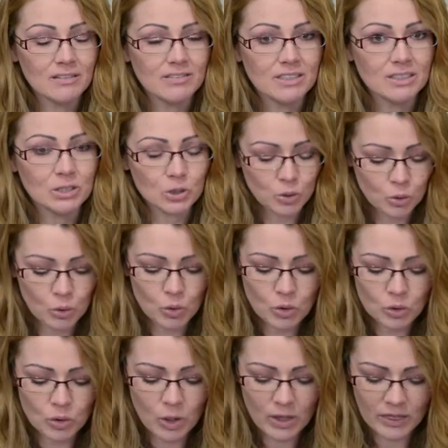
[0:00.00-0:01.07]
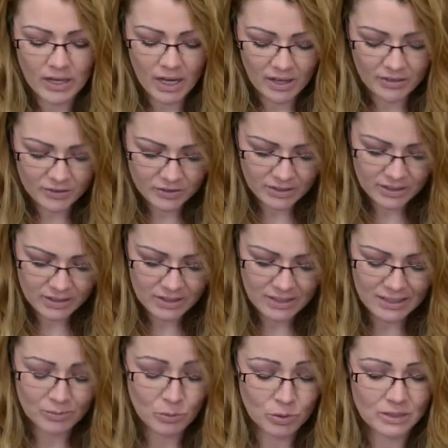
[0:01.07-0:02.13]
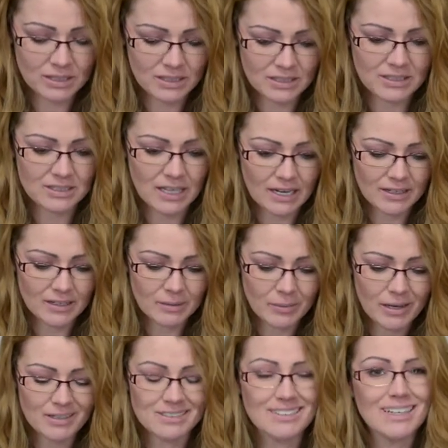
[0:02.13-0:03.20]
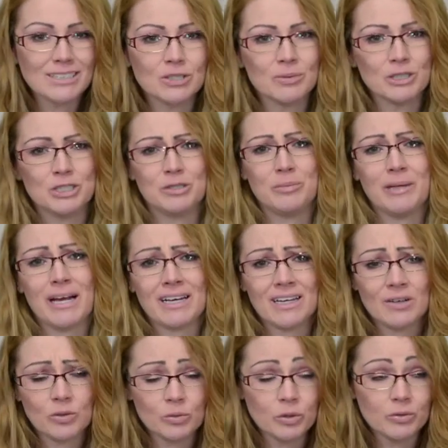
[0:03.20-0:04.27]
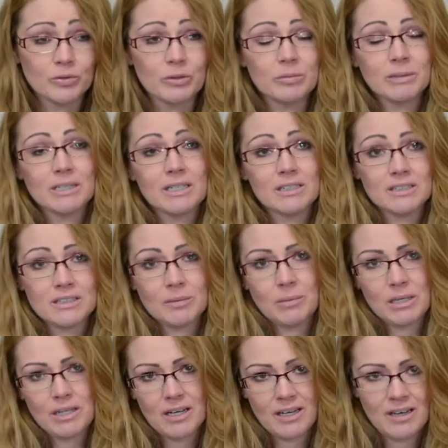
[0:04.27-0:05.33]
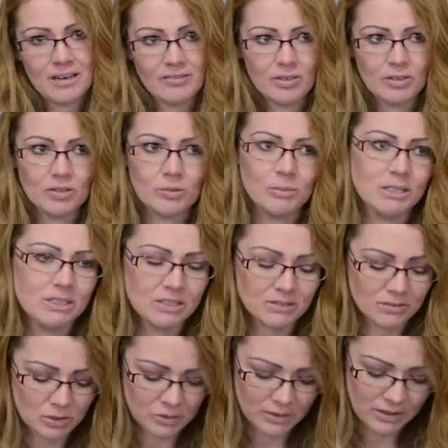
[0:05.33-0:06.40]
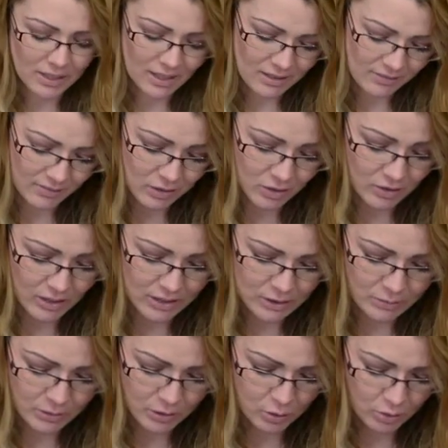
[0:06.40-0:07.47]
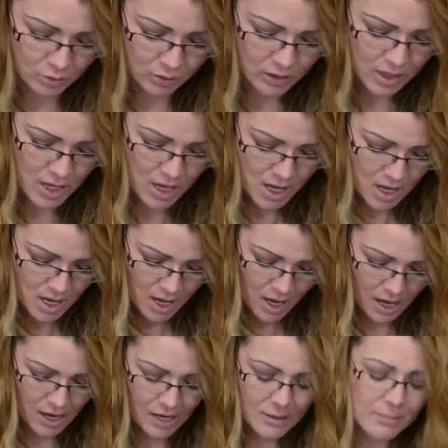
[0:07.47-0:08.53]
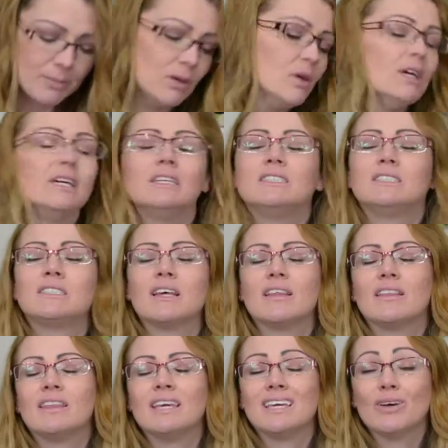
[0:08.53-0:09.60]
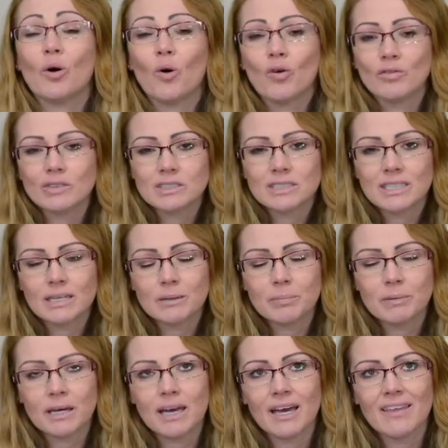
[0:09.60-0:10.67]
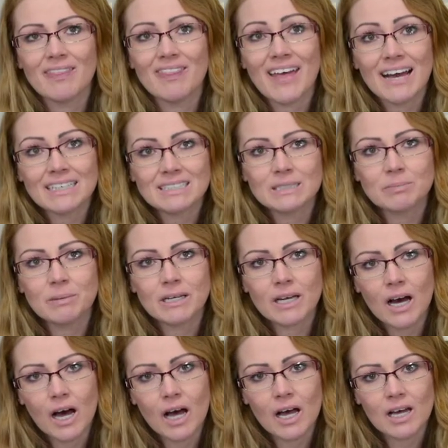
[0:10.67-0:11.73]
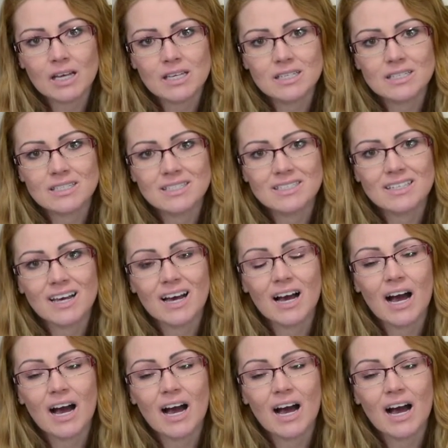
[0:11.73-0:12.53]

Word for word: of this tool, the other thing that I'm really excited about not so much the blackhead removal because I mean, I have other means of doing that, even though that's pretty cool, um, is the oval tip, and that's because,